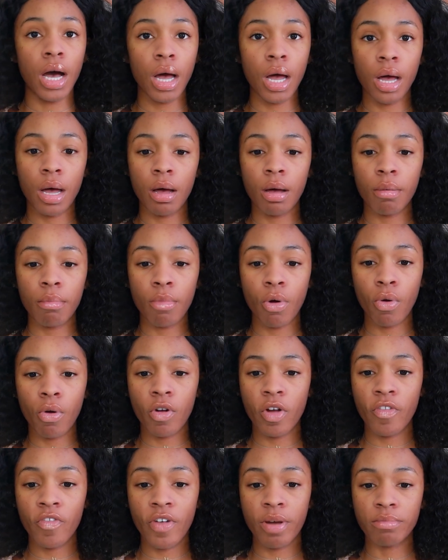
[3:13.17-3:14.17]
Um,
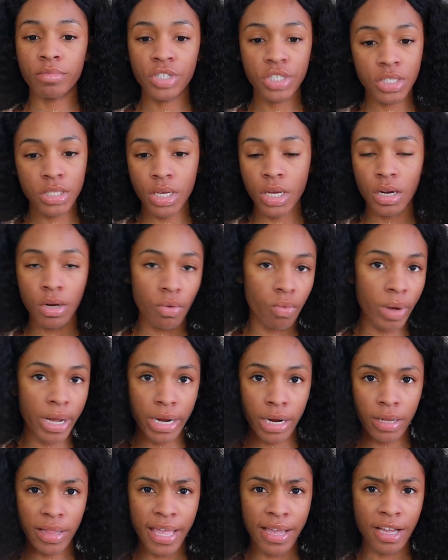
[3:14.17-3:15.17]
or if I'm just gonna
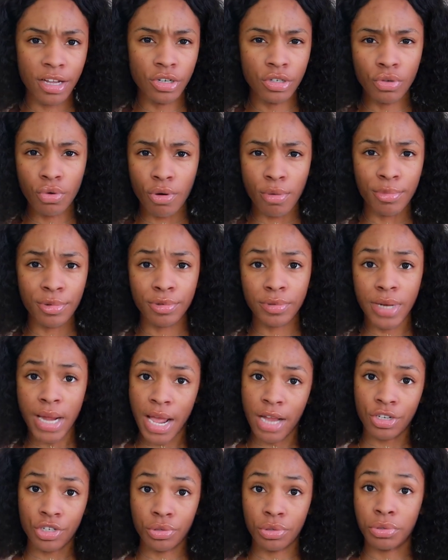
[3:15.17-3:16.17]
wear like a normal,
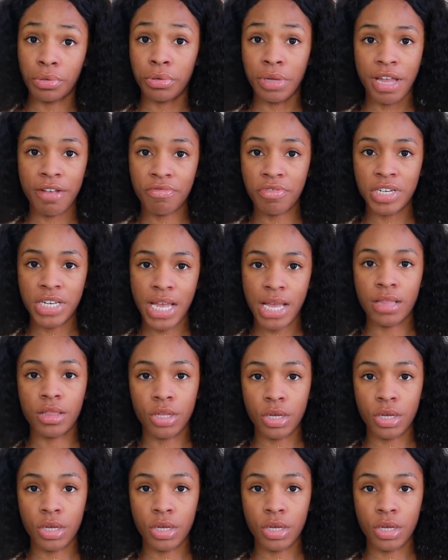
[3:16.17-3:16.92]
natural, everyday